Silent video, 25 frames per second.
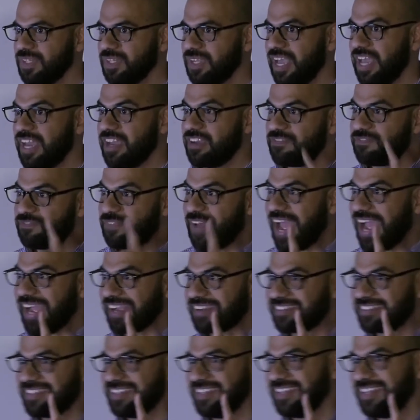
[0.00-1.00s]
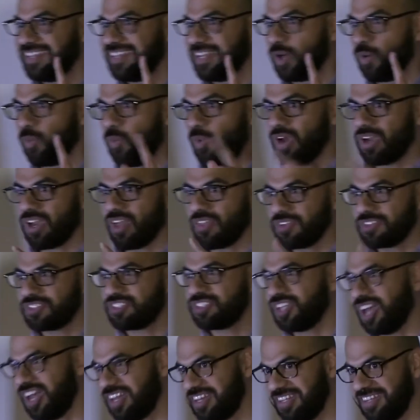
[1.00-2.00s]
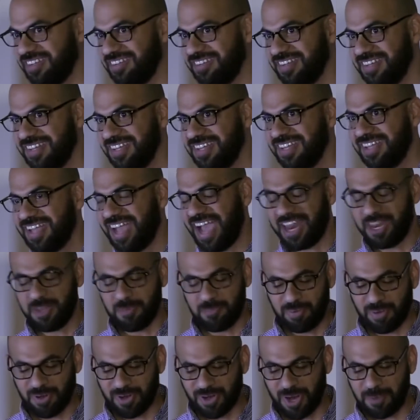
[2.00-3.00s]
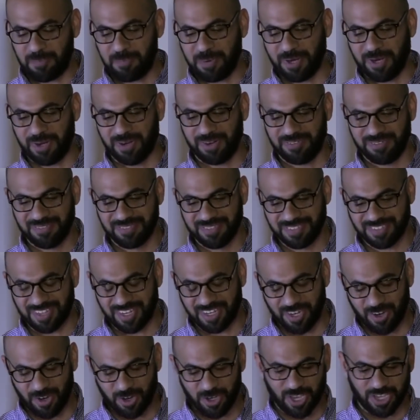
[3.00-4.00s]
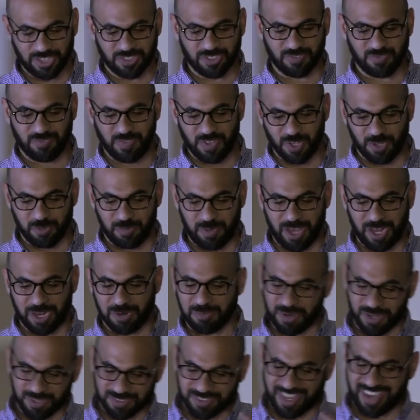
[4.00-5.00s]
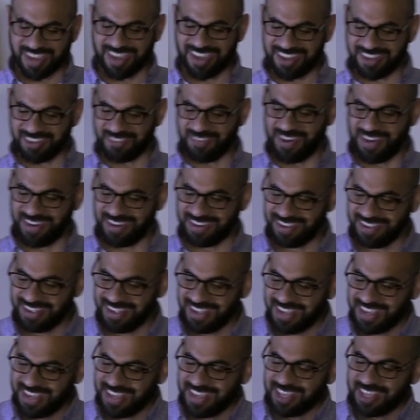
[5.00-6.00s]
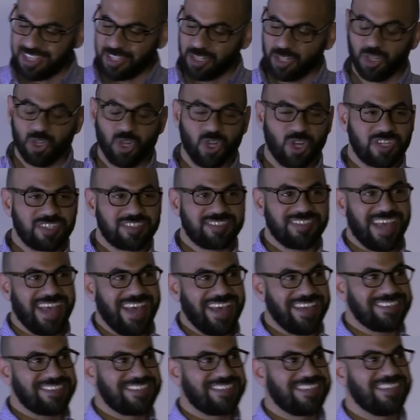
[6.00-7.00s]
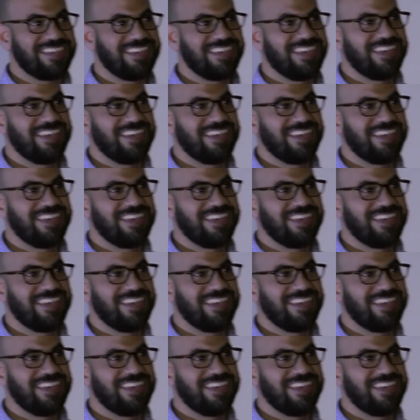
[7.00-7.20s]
And in fact, one other study, I didn't put it up here, I don't know how you guys would feel about it, but I'll tell you anyway, looked at